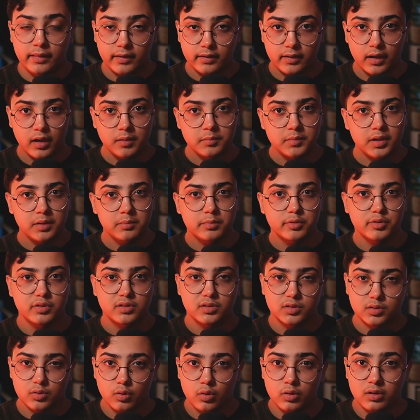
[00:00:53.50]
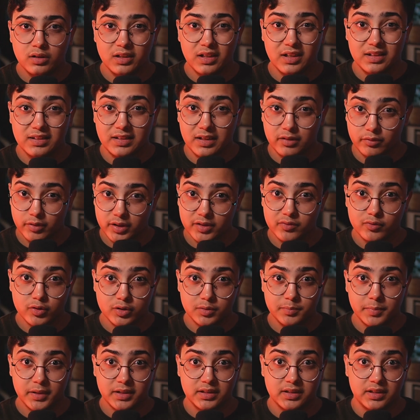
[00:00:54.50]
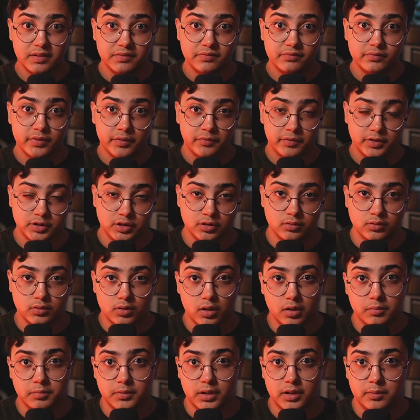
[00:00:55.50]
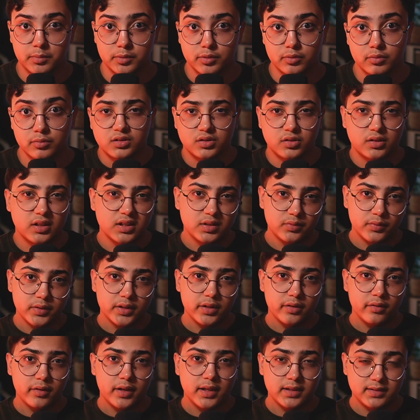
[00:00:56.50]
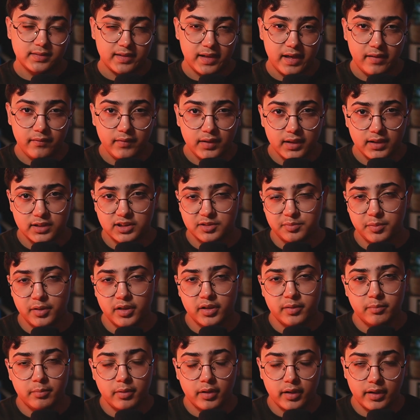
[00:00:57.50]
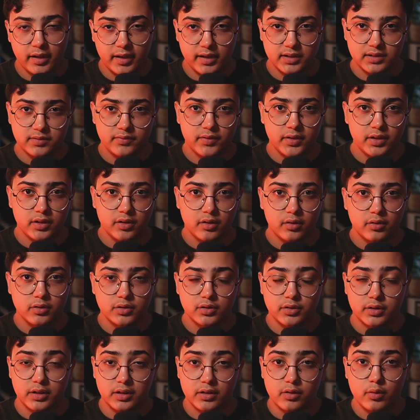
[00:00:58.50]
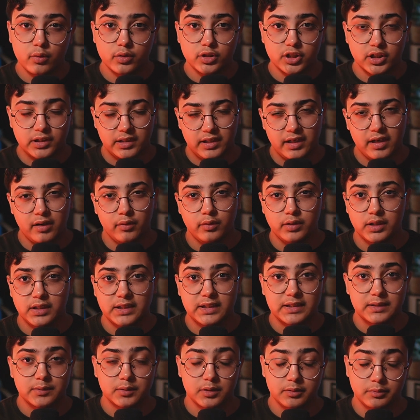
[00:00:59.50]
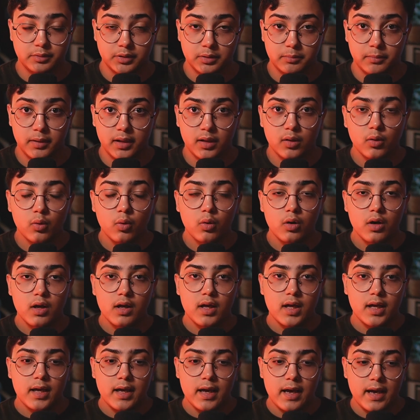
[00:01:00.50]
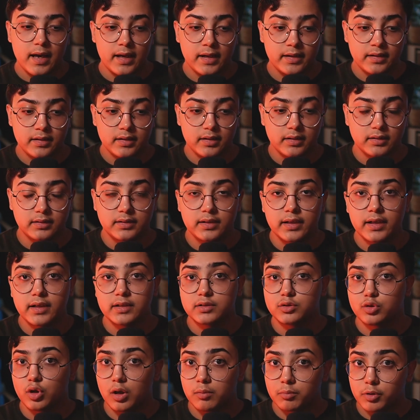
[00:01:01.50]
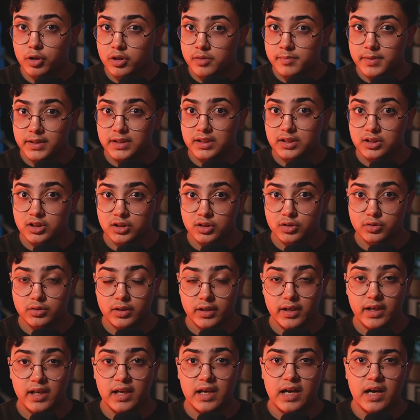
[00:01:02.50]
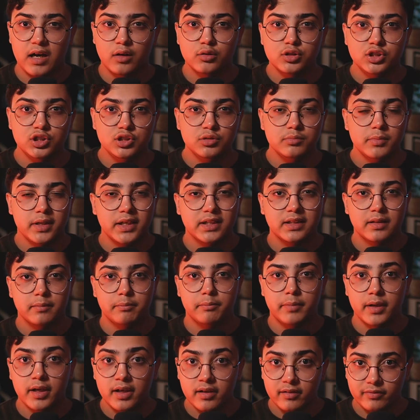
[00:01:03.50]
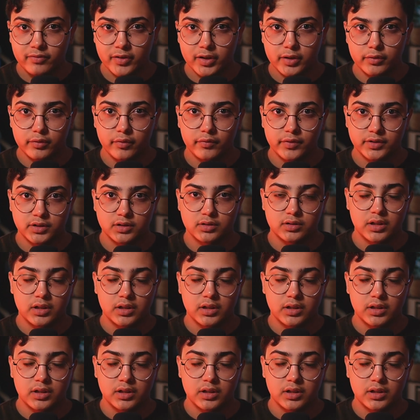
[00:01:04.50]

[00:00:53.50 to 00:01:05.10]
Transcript: the timetable is called the Retrospective Revision timetable. So this video is heavily inspired by his video. You can go check it out in the description below. And yeah, so I'm going to be teaching you today how do you make the perfect revision